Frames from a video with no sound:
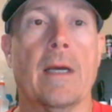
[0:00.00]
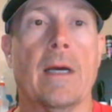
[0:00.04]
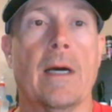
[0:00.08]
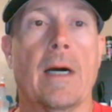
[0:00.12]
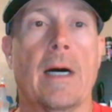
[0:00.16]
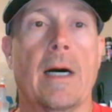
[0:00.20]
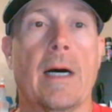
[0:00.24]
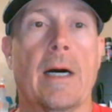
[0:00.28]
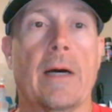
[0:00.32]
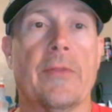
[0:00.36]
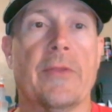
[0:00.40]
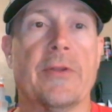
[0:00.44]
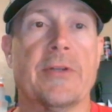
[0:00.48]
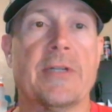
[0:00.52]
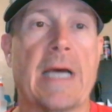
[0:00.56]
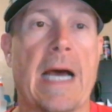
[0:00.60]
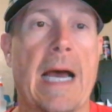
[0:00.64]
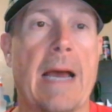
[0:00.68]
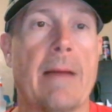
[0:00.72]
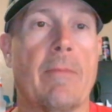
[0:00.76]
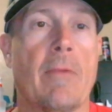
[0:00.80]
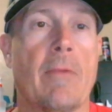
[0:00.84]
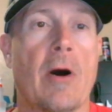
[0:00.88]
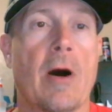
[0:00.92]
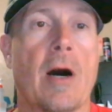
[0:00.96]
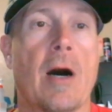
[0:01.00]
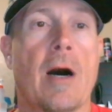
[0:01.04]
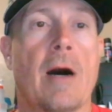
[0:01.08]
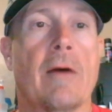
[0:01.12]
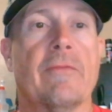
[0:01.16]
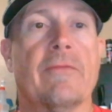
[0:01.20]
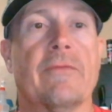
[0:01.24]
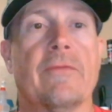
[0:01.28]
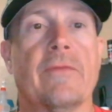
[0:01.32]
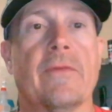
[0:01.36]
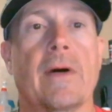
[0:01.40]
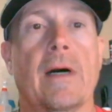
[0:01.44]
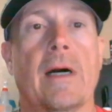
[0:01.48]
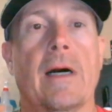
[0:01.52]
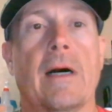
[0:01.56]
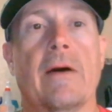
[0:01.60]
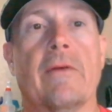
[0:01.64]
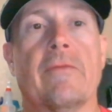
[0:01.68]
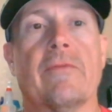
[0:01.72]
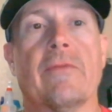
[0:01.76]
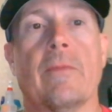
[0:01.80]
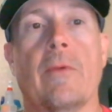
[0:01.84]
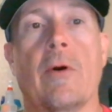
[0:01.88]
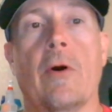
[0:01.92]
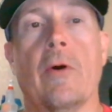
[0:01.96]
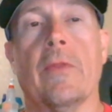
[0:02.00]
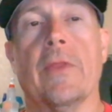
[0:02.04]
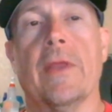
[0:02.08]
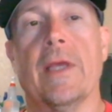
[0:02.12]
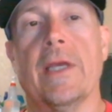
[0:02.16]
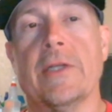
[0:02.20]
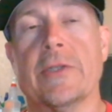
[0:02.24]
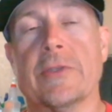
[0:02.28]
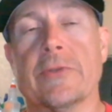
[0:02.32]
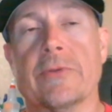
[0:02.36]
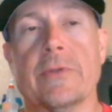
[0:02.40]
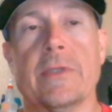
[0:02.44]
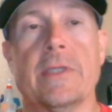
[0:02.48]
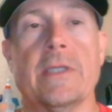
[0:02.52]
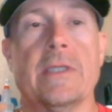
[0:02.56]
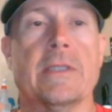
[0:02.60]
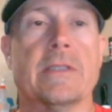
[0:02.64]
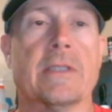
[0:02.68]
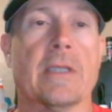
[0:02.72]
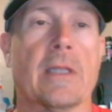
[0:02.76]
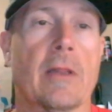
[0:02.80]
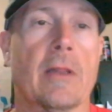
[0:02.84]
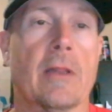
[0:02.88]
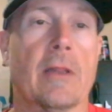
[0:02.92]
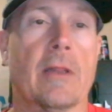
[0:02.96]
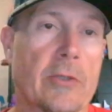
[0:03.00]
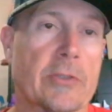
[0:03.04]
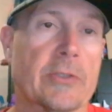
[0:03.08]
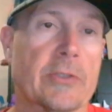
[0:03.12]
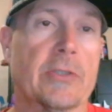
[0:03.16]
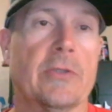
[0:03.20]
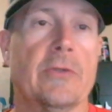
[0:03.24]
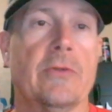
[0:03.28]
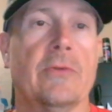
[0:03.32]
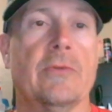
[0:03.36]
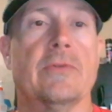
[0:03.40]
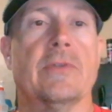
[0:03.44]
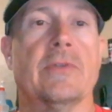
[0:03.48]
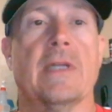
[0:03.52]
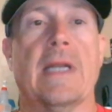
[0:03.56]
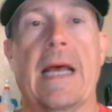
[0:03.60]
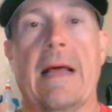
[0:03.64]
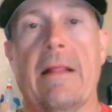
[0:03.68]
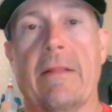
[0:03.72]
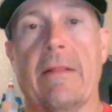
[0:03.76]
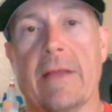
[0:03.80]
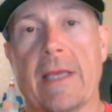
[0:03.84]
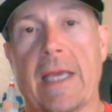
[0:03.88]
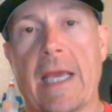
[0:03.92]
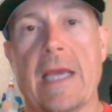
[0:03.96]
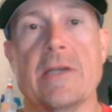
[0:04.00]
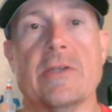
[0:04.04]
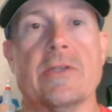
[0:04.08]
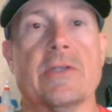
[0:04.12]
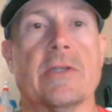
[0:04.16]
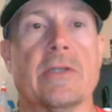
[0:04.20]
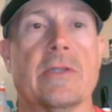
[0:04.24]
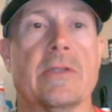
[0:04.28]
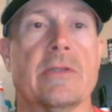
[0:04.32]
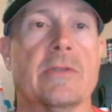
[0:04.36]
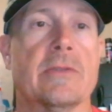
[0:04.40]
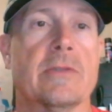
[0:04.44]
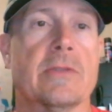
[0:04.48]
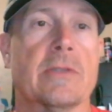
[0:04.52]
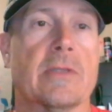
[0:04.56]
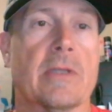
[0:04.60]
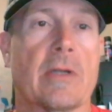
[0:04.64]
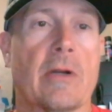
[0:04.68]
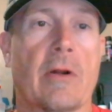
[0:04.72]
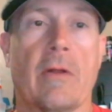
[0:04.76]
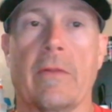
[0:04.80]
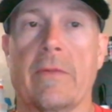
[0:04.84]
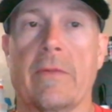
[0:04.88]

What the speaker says: the time off from all the injuries and lawsuits and allegations and all of